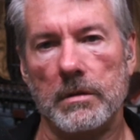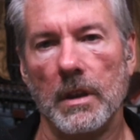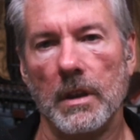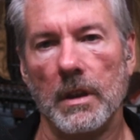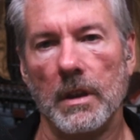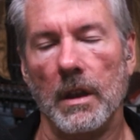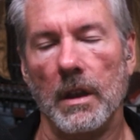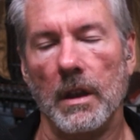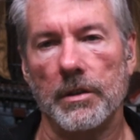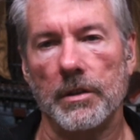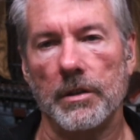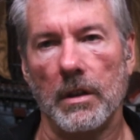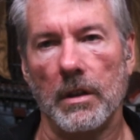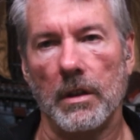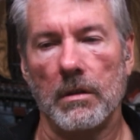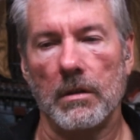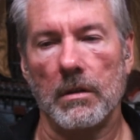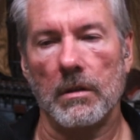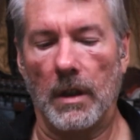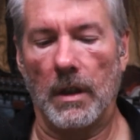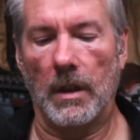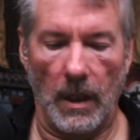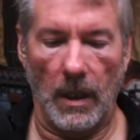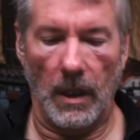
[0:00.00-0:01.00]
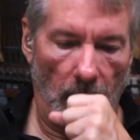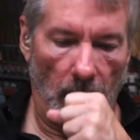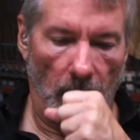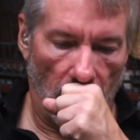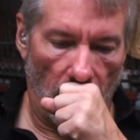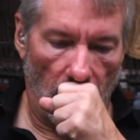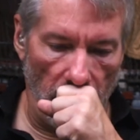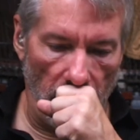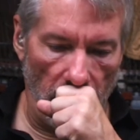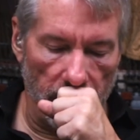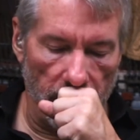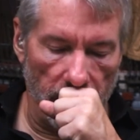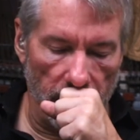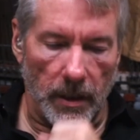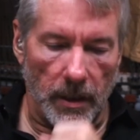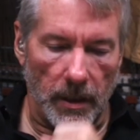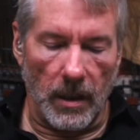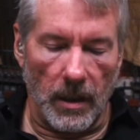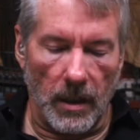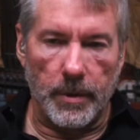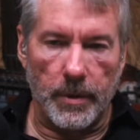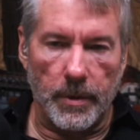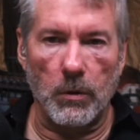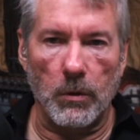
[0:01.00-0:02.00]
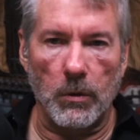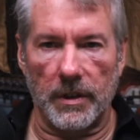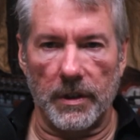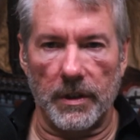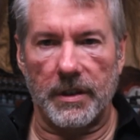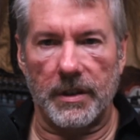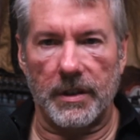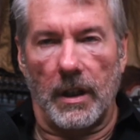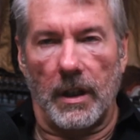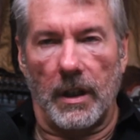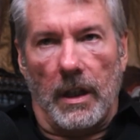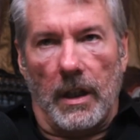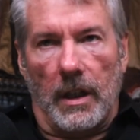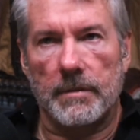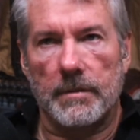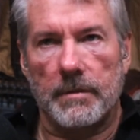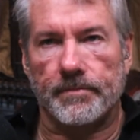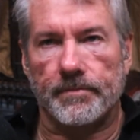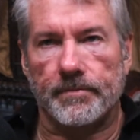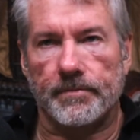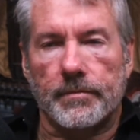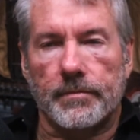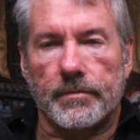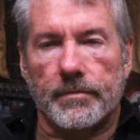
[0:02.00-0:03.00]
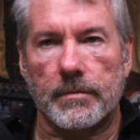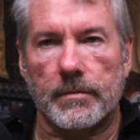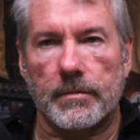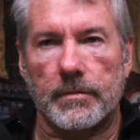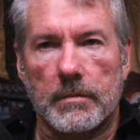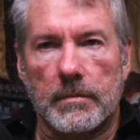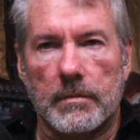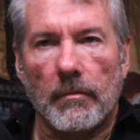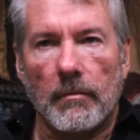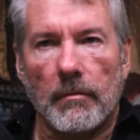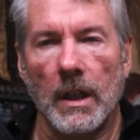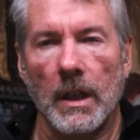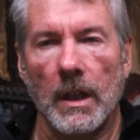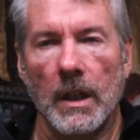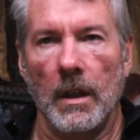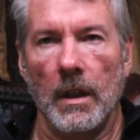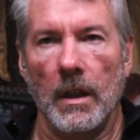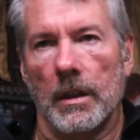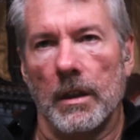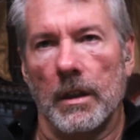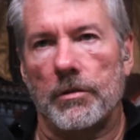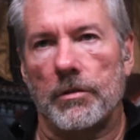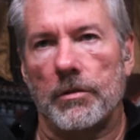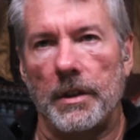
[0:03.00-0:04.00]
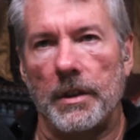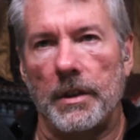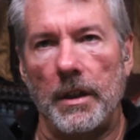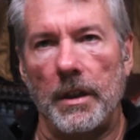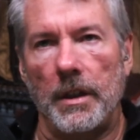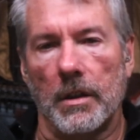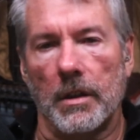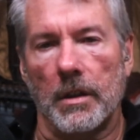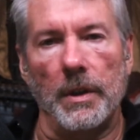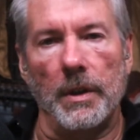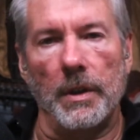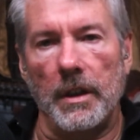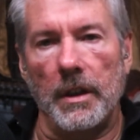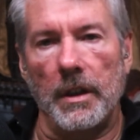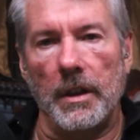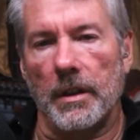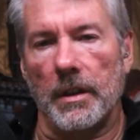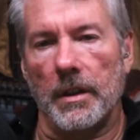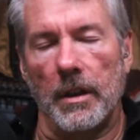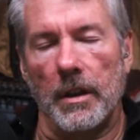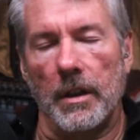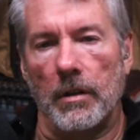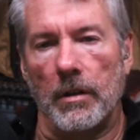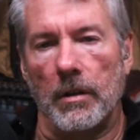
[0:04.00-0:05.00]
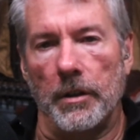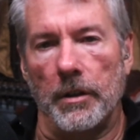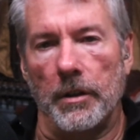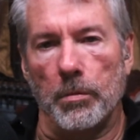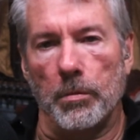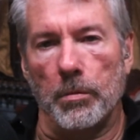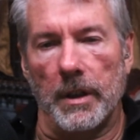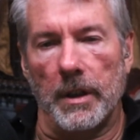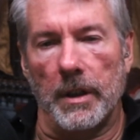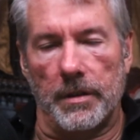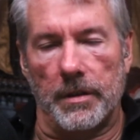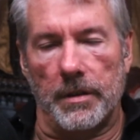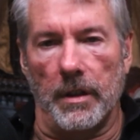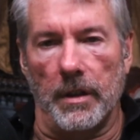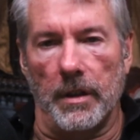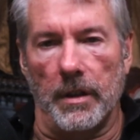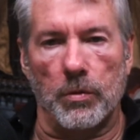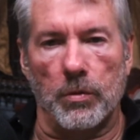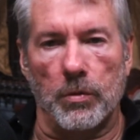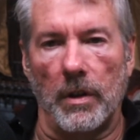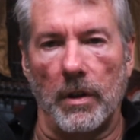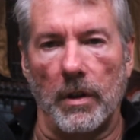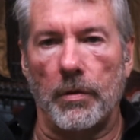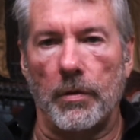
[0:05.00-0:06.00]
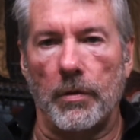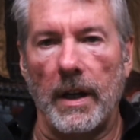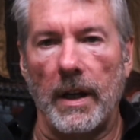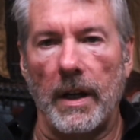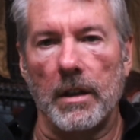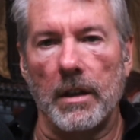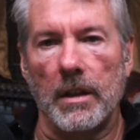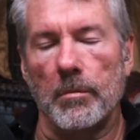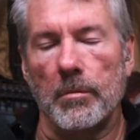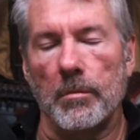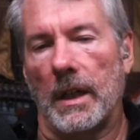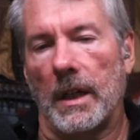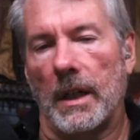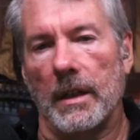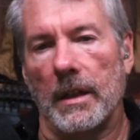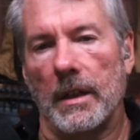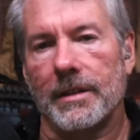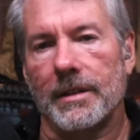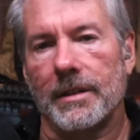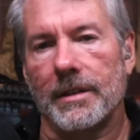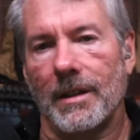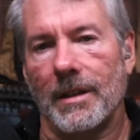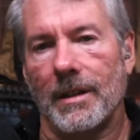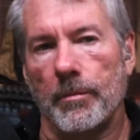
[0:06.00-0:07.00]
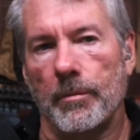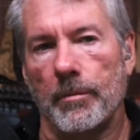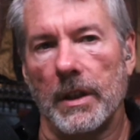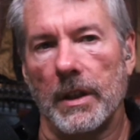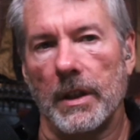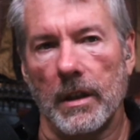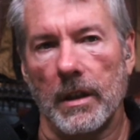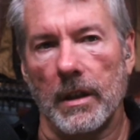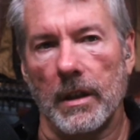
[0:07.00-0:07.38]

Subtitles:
So the company will decide, strategically, we need to enter a new business. We're threatened by something.